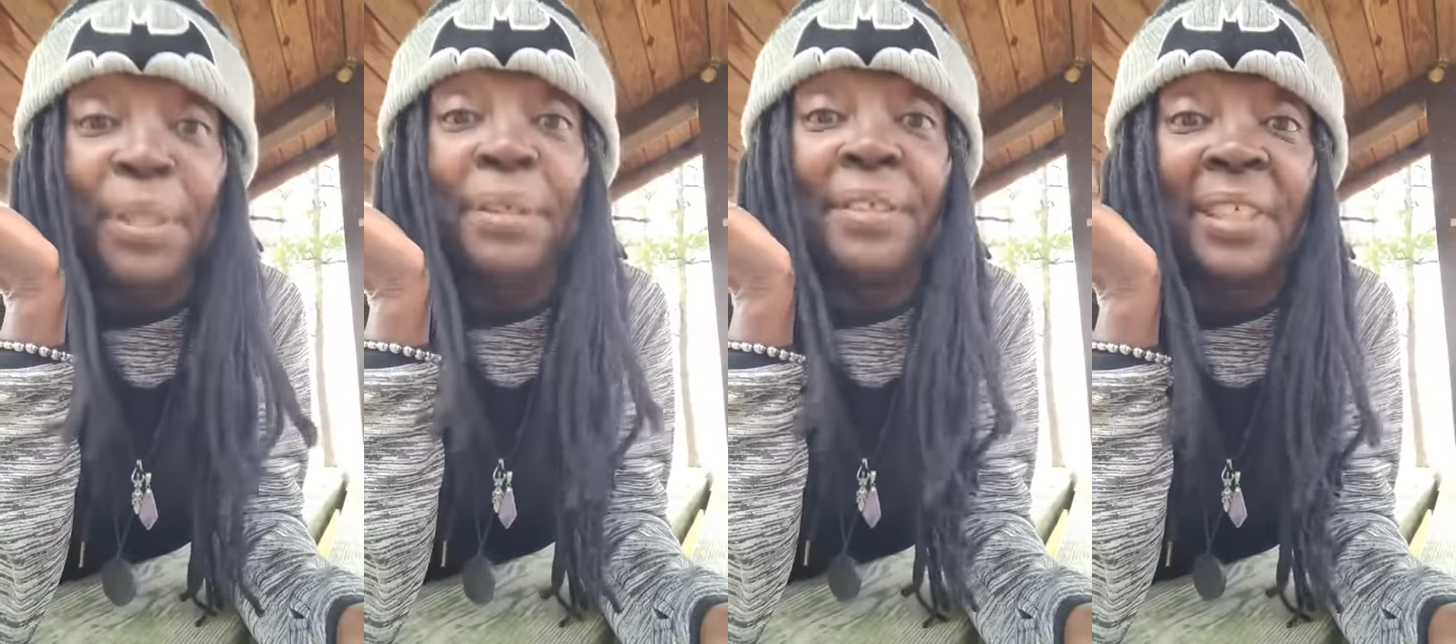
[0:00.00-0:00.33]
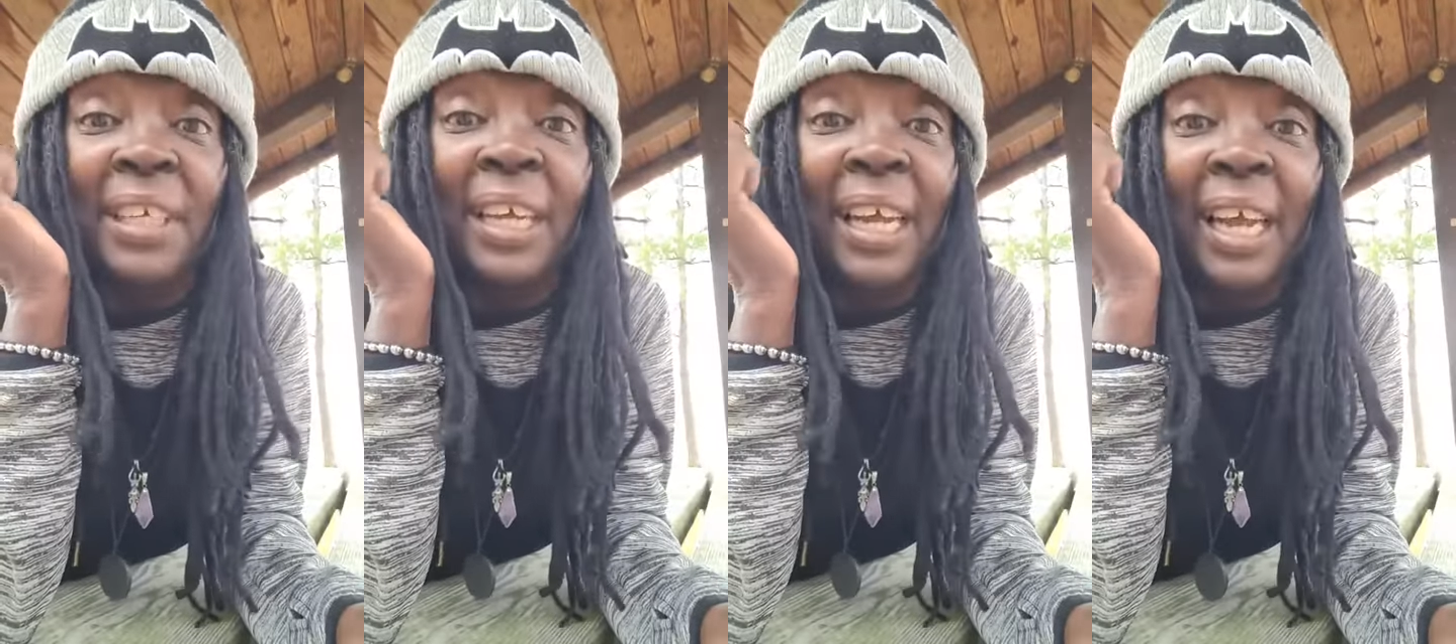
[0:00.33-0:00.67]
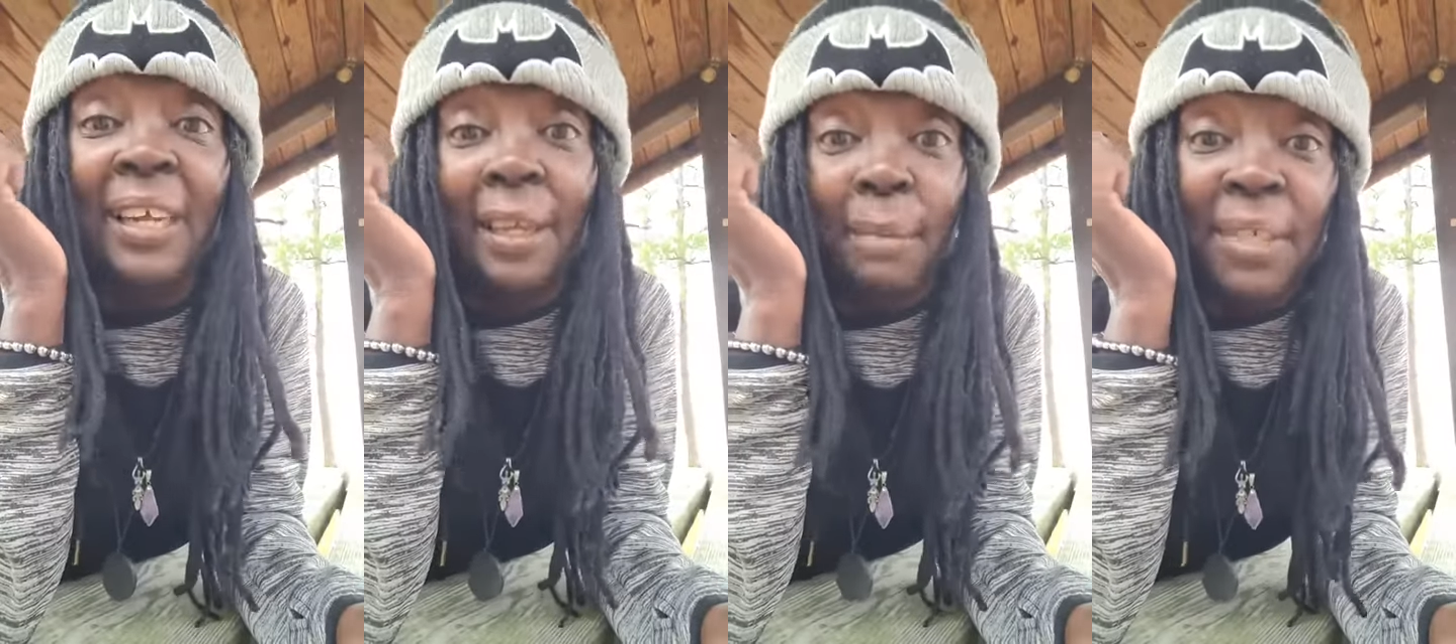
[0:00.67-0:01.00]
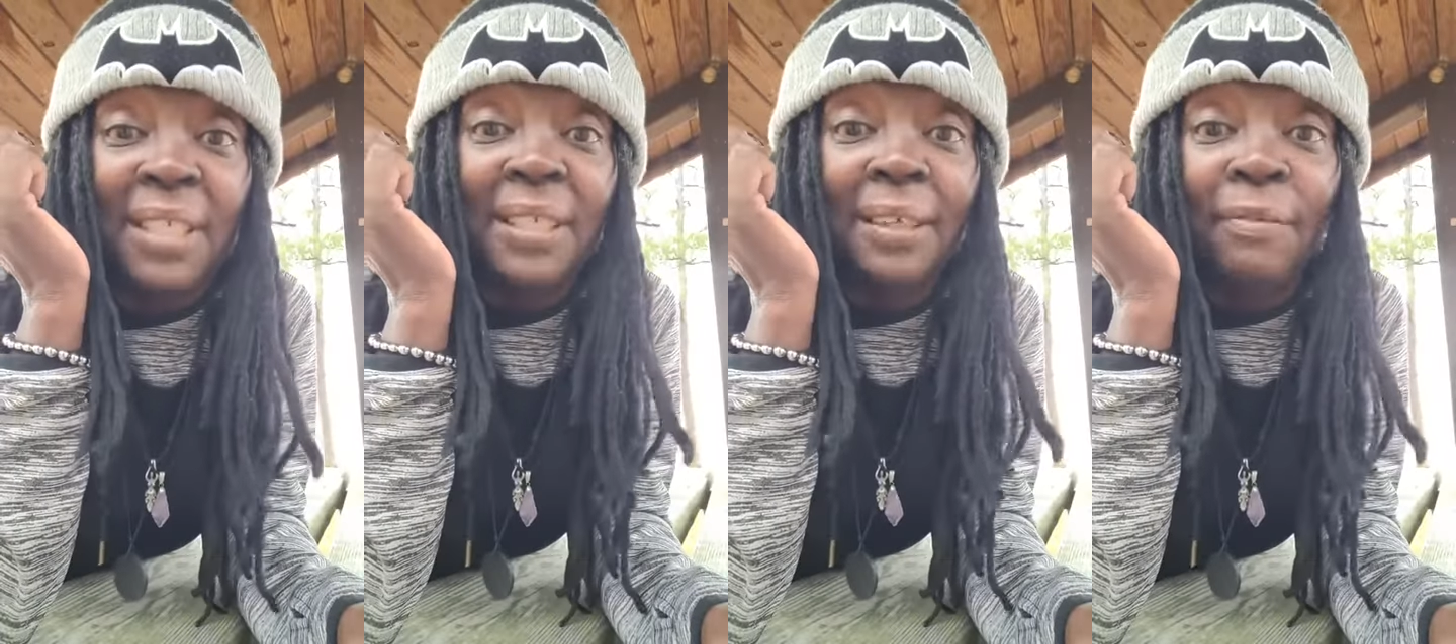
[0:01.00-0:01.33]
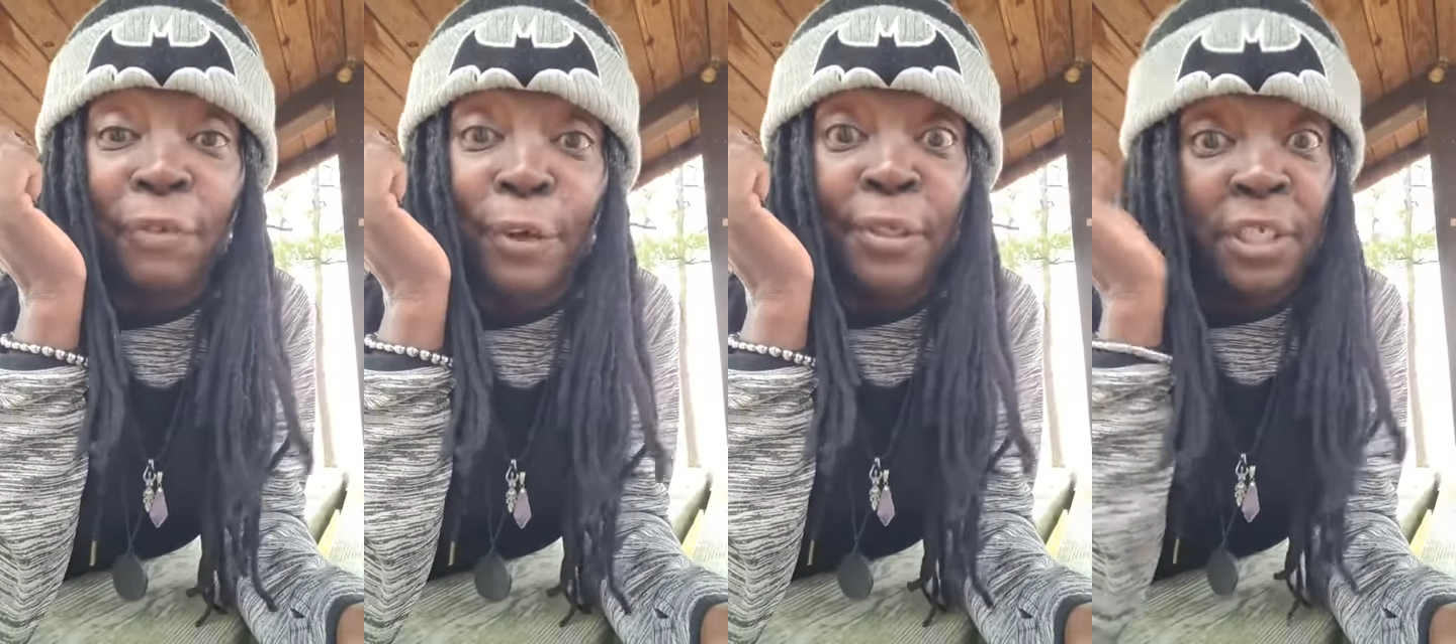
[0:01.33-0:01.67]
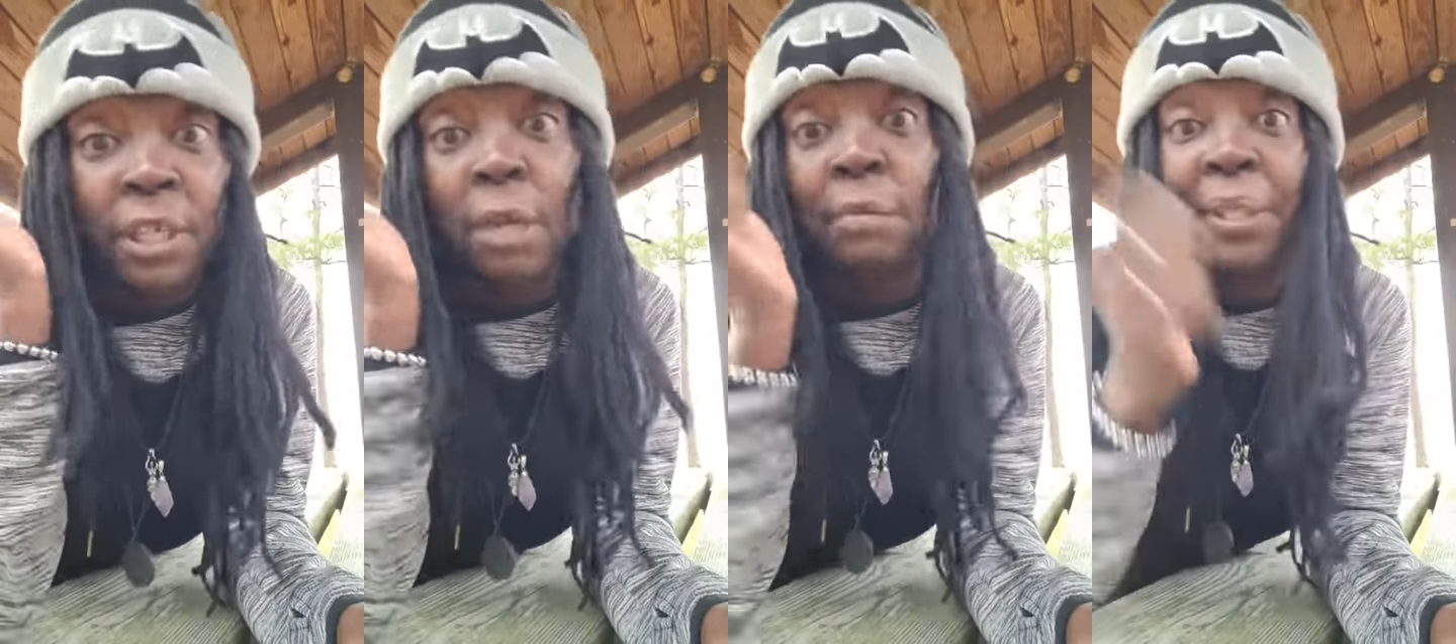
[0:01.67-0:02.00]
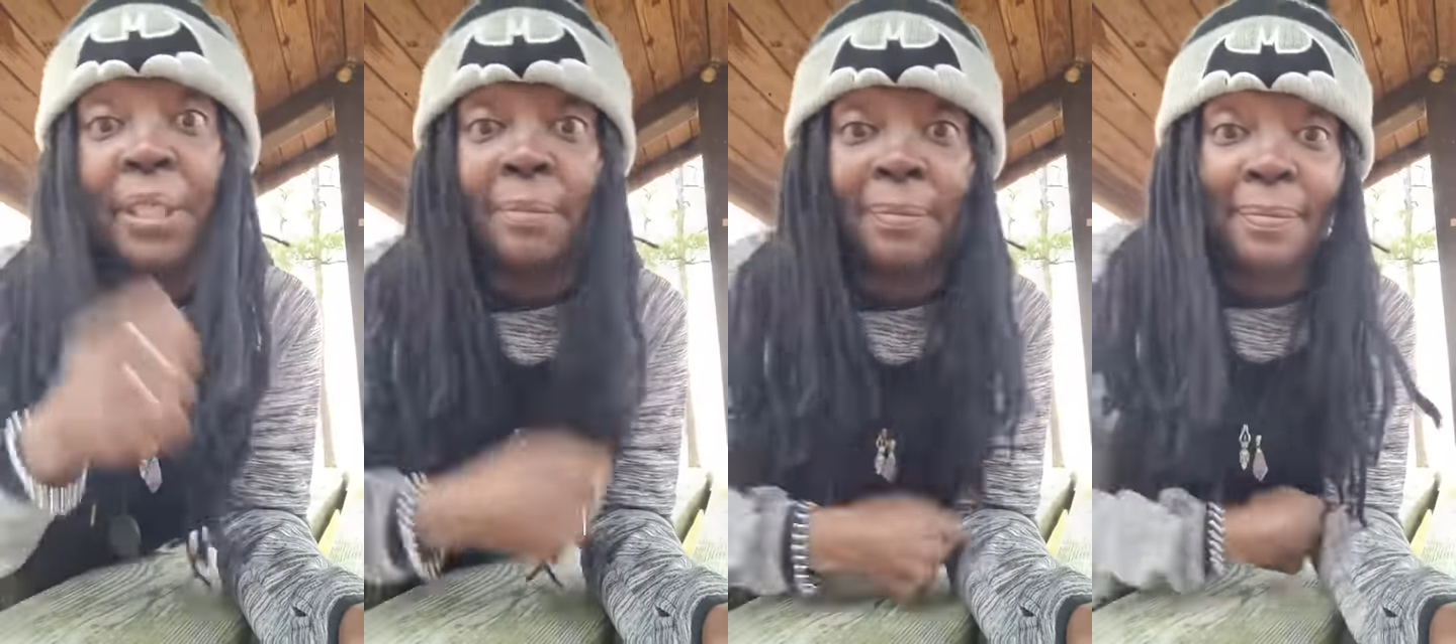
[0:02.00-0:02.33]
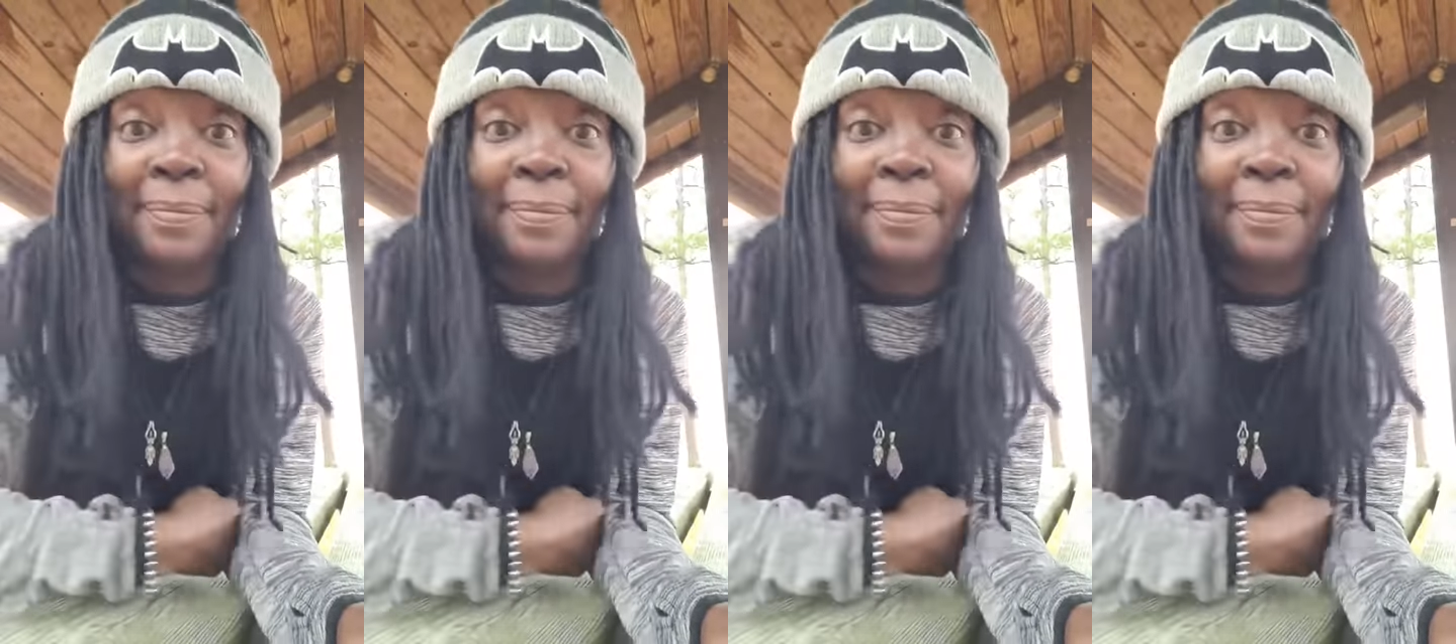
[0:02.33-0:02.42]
building and let me see first. Show me.